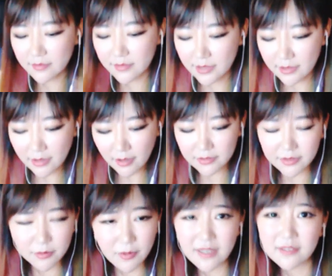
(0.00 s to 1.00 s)
only
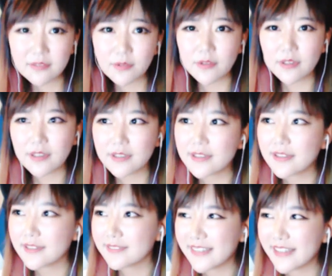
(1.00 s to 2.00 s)
one, or
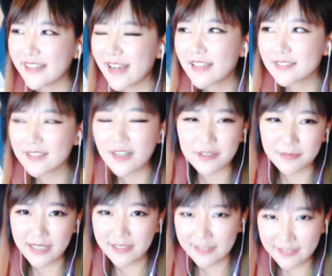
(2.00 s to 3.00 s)
sorry, my
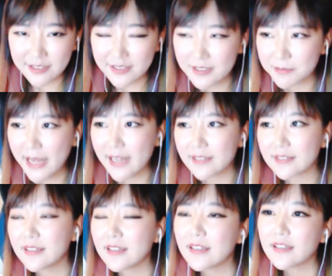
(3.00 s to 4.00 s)
English is bad.
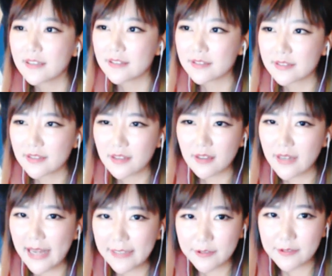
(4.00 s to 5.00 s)
So I
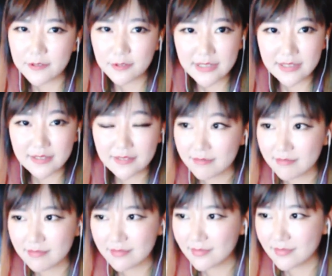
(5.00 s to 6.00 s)
don't really
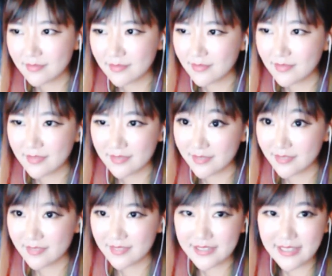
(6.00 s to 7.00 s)

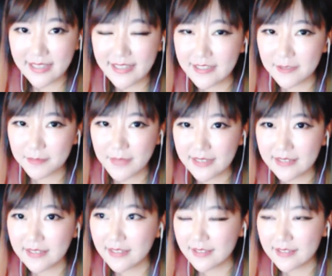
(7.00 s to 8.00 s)

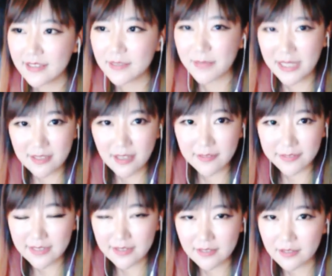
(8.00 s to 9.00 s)
think myself as a
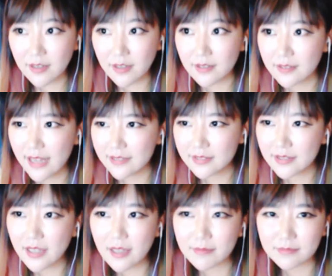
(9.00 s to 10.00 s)
girl. I think I'm
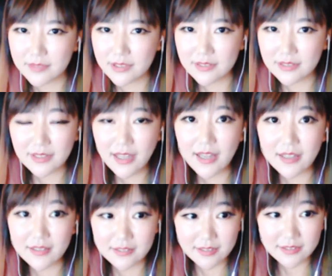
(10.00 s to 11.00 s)
just a guy,
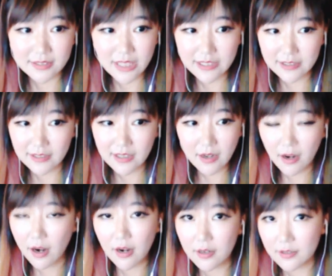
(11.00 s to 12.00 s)
just like
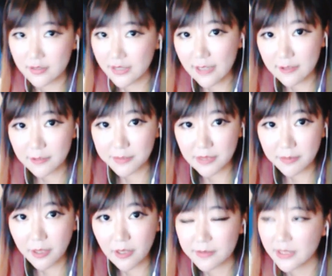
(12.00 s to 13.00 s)
all the other people,
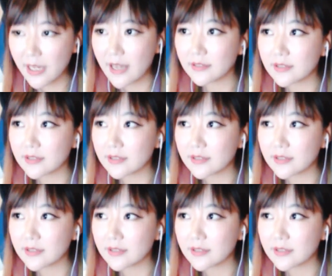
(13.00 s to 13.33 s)
because